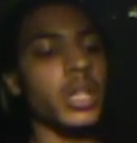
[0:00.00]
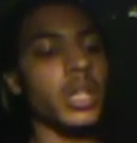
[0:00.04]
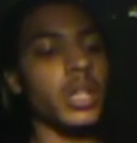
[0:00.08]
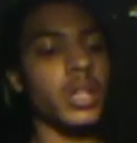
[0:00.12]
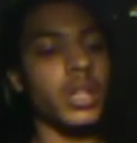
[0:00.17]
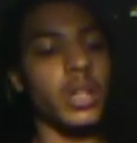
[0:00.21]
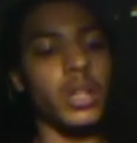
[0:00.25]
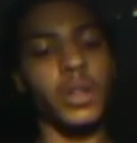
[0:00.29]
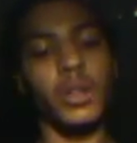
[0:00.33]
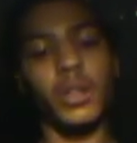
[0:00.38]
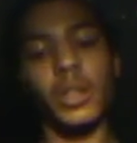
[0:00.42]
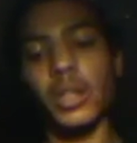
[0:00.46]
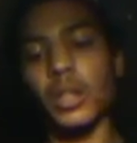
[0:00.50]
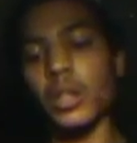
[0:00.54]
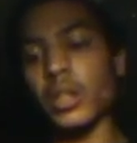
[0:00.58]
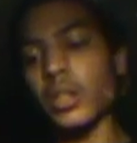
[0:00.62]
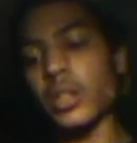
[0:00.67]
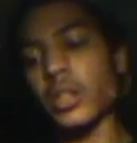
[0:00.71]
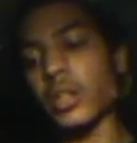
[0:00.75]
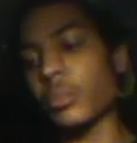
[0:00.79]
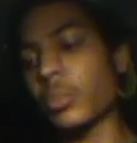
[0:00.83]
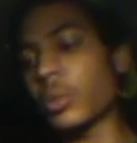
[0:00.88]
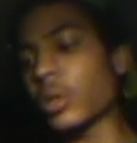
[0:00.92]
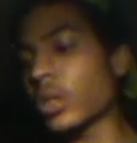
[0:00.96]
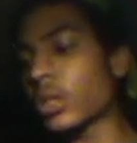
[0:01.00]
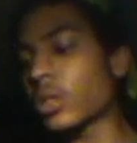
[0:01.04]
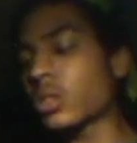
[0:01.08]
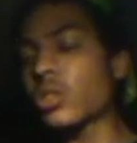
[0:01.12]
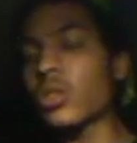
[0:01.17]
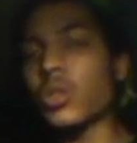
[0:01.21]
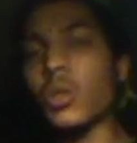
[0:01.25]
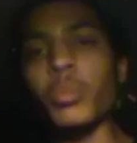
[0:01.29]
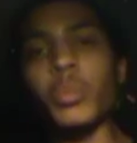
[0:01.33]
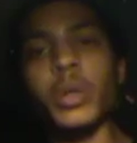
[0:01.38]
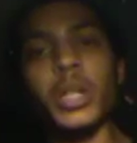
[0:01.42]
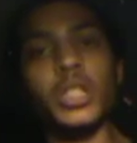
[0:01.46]
You know, they're putting
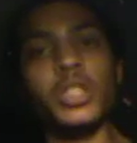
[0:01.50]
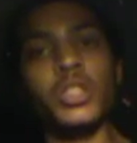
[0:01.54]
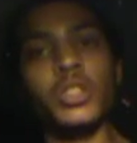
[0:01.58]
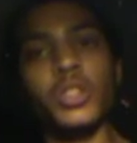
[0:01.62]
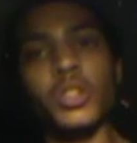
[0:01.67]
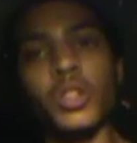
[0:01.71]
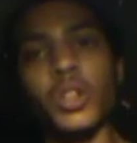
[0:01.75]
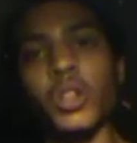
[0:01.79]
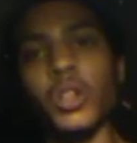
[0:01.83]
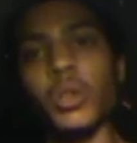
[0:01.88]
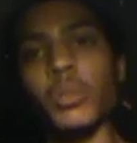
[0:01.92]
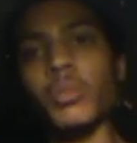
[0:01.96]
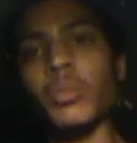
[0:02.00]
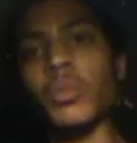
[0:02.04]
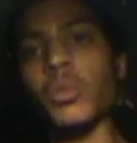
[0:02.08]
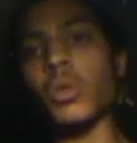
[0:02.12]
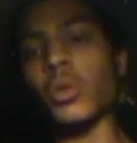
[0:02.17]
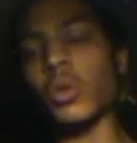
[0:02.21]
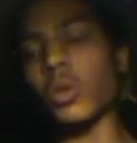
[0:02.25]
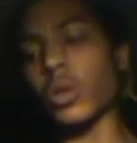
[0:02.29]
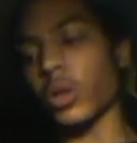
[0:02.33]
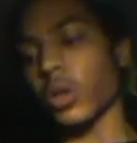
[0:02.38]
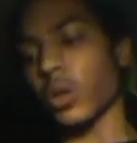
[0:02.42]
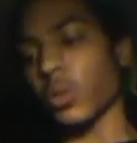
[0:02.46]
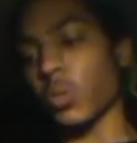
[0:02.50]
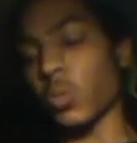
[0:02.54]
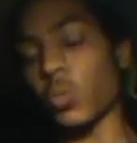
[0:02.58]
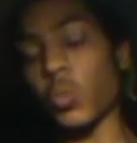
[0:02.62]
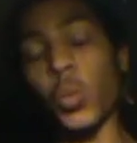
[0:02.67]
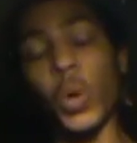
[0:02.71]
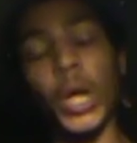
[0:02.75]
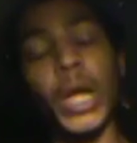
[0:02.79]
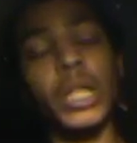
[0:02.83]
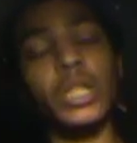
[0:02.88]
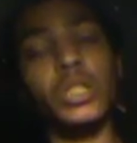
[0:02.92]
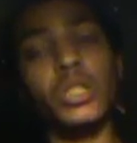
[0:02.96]
too much scoop or
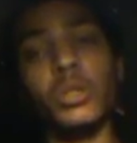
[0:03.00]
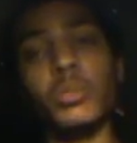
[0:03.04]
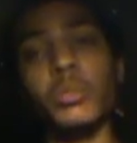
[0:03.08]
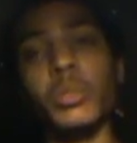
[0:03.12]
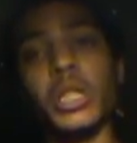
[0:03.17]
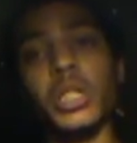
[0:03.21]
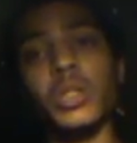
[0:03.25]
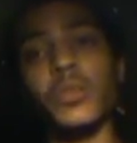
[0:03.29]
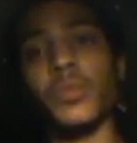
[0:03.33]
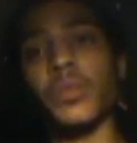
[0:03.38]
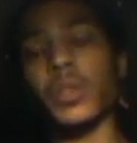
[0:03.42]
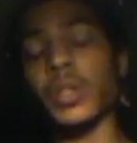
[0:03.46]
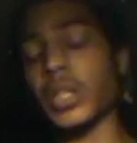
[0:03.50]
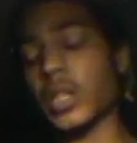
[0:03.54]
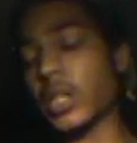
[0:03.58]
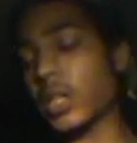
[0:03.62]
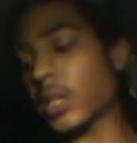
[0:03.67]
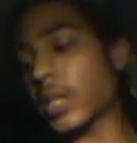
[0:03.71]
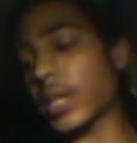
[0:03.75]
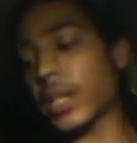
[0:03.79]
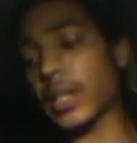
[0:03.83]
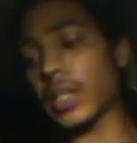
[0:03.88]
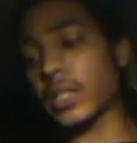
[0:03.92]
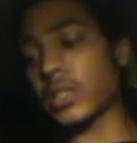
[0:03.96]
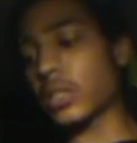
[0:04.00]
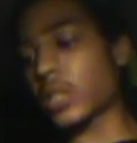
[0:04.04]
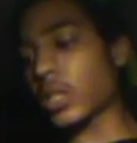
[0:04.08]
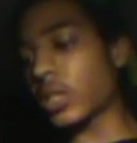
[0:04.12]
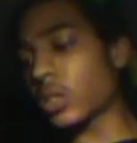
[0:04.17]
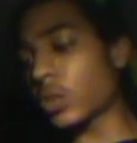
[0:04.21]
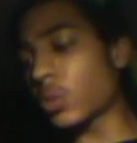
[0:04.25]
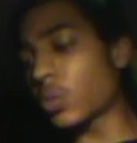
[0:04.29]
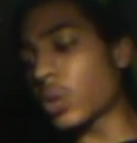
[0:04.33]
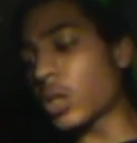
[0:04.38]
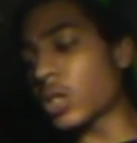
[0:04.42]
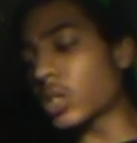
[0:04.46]
way too much flick. Like I
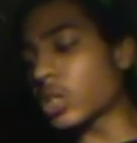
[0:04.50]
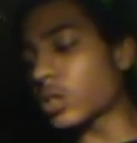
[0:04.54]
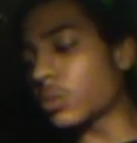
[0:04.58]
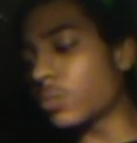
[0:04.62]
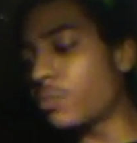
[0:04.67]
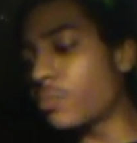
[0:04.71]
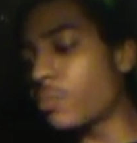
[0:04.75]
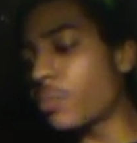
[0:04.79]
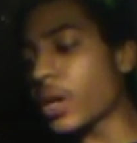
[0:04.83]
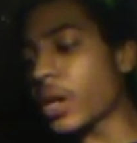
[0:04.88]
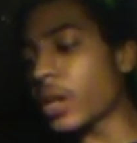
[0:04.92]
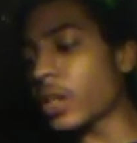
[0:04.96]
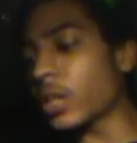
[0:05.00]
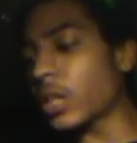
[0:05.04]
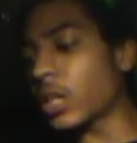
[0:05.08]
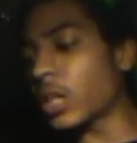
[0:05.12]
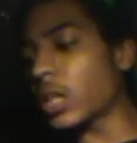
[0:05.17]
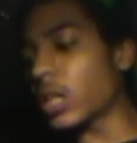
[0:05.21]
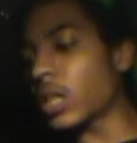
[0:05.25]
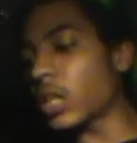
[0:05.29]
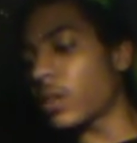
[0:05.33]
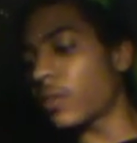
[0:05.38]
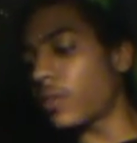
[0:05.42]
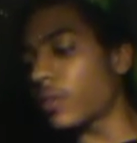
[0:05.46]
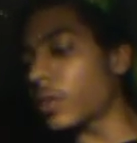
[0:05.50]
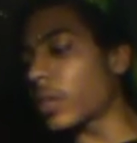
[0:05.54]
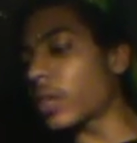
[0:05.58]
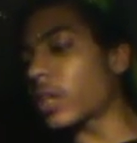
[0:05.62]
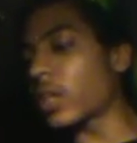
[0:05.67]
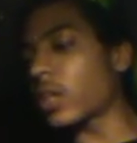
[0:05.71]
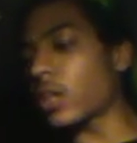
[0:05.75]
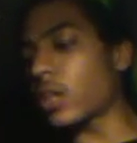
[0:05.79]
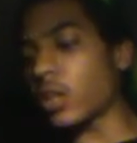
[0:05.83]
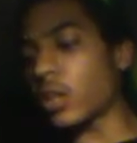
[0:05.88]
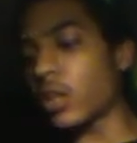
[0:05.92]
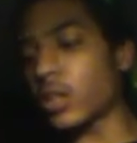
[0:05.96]
said, you want just barely any
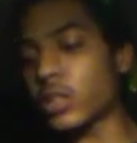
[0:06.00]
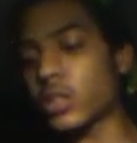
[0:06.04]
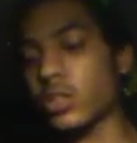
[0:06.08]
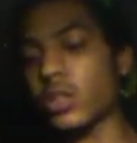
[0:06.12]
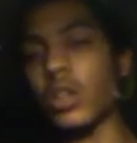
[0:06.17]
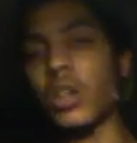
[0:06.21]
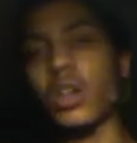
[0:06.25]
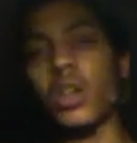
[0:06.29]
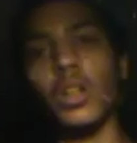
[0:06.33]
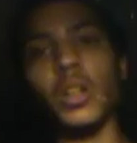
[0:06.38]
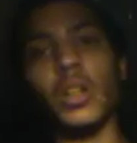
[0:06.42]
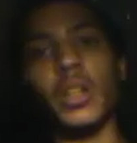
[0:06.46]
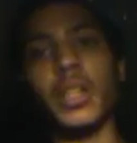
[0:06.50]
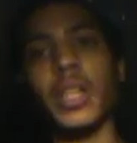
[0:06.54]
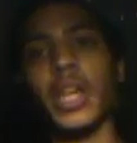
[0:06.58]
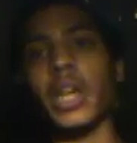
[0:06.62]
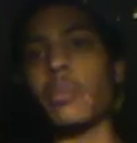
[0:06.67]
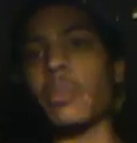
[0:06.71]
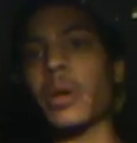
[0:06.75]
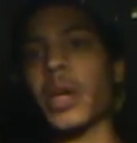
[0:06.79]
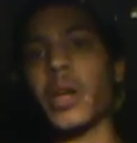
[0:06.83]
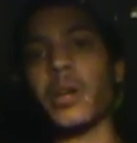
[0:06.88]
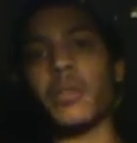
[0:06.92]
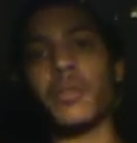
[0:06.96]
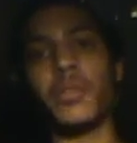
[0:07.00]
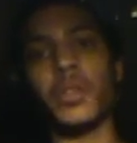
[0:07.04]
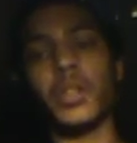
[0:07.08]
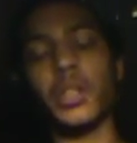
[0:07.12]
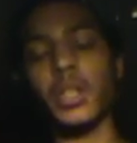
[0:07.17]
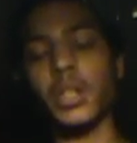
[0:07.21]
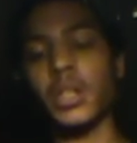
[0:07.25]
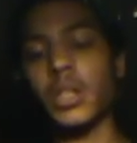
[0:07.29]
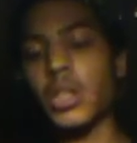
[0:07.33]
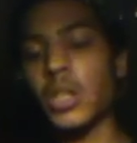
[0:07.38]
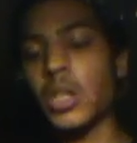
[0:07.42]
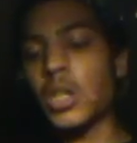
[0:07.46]
flick at all. It's all in that back
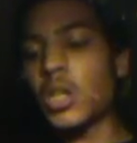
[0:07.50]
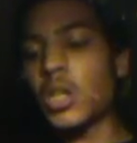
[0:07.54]
foot.